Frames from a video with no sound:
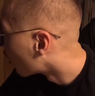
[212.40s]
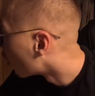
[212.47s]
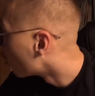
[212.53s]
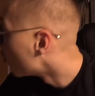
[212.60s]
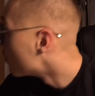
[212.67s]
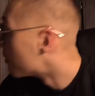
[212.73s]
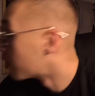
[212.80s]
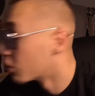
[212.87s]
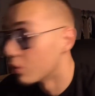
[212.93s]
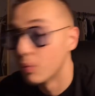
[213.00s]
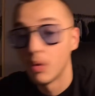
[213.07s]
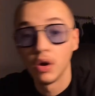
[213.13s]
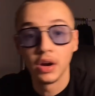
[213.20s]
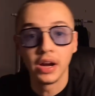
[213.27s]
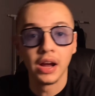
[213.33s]
home pull
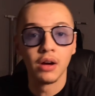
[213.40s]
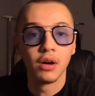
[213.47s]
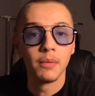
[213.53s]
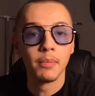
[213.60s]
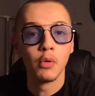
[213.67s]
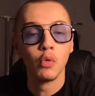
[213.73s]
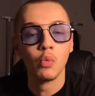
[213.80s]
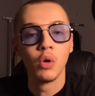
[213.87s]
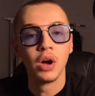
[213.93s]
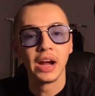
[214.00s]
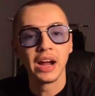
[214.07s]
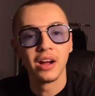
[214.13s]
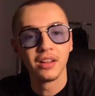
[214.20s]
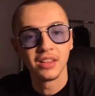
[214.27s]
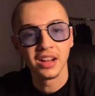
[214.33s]
workout. A pull
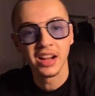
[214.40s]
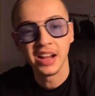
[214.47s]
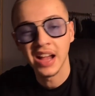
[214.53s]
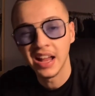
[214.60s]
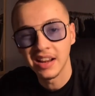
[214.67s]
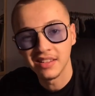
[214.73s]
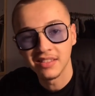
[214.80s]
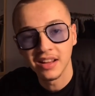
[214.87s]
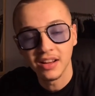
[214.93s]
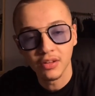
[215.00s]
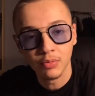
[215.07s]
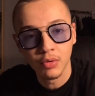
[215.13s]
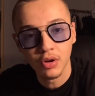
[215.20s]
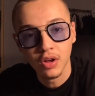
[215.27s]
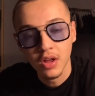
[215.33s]
workout is like a
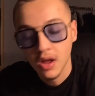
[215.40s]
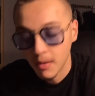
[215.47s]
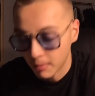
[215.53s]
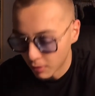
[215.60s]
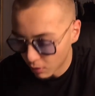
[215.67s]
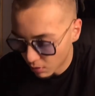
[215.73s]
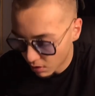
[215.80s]
calisthenics pull